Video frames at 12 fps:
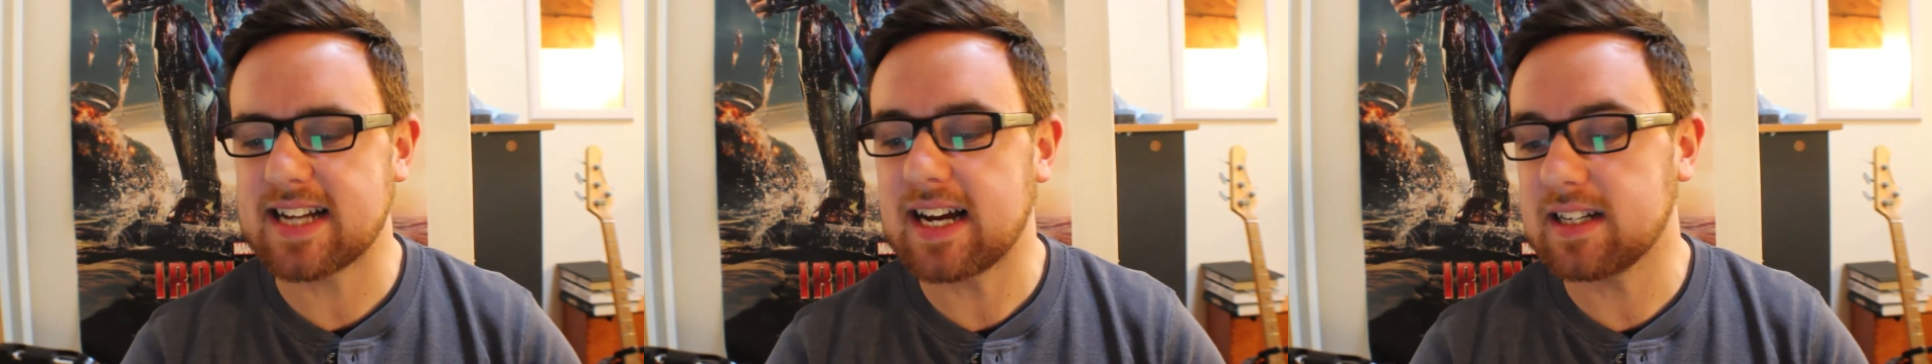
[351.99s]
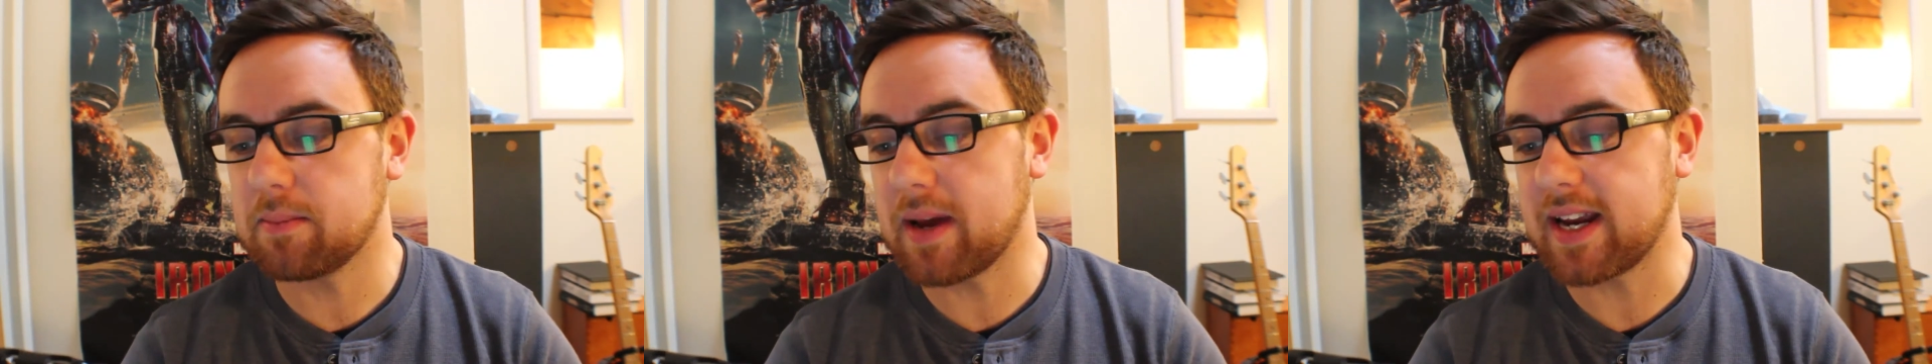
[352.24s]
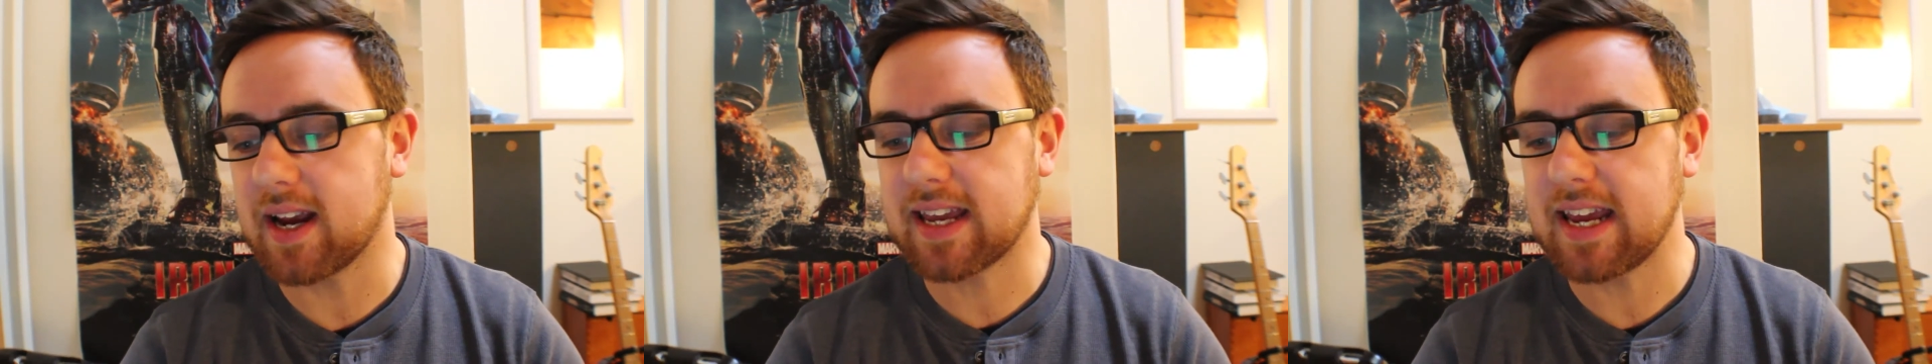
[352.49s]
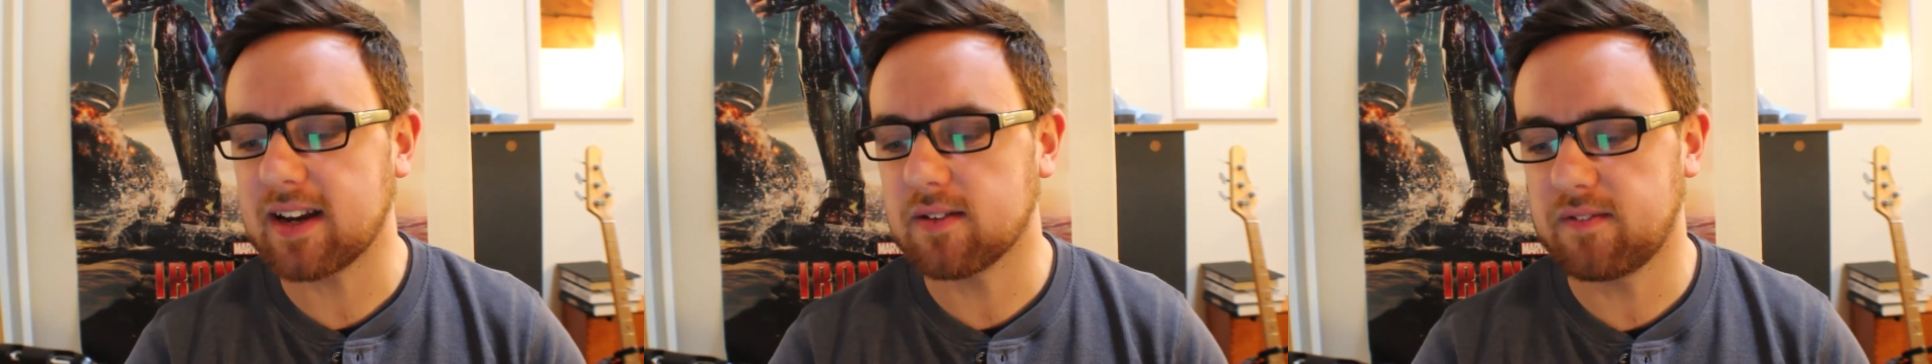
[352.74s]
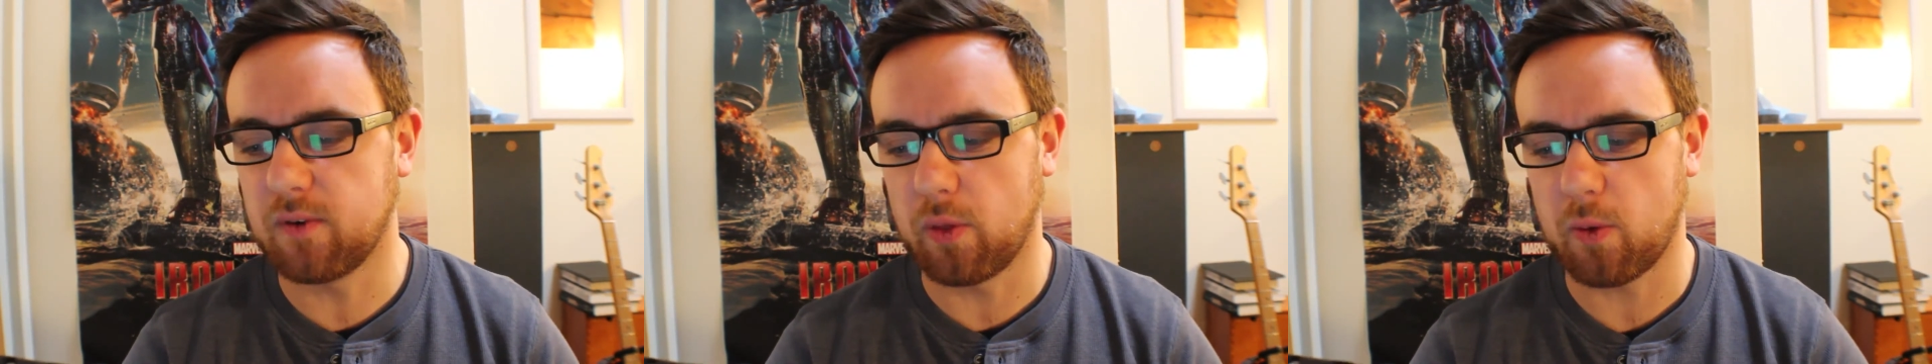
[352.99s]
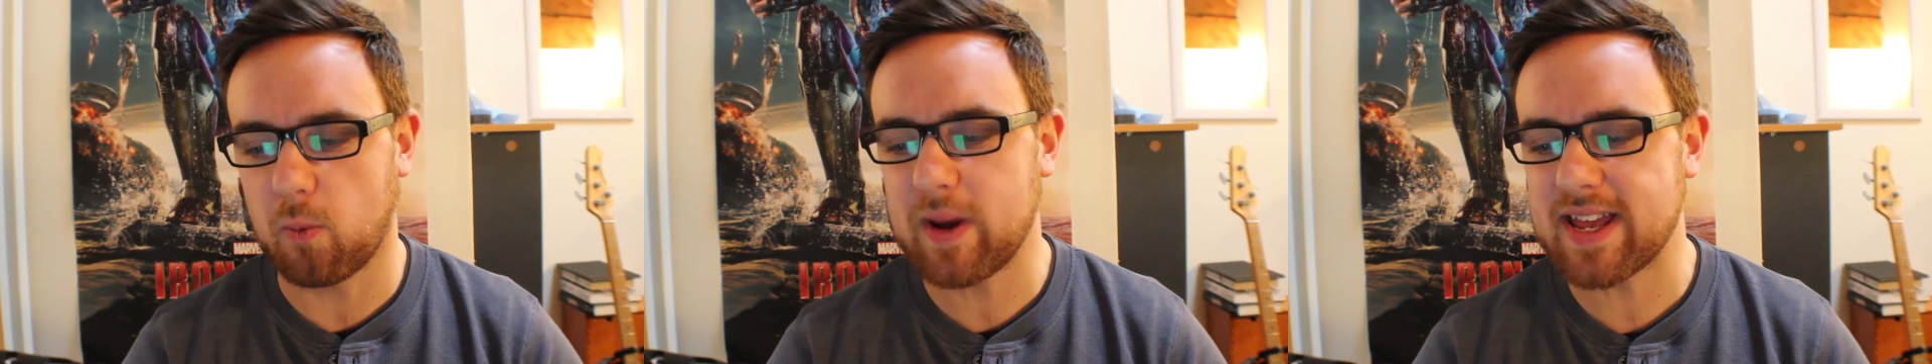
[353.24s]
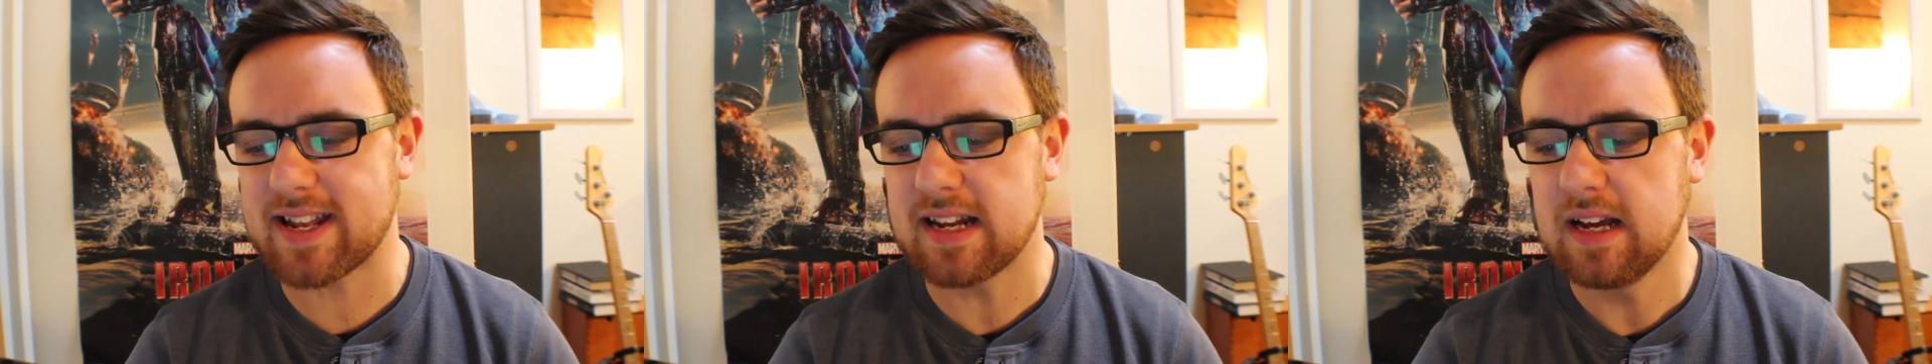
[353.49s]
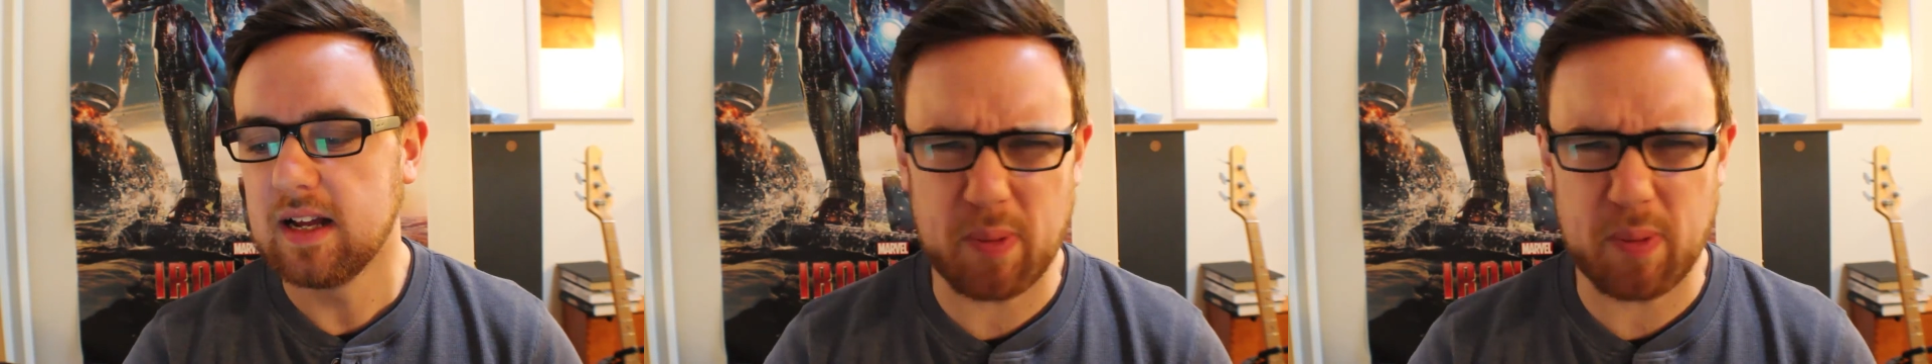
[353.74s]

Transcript: anime, King for the win,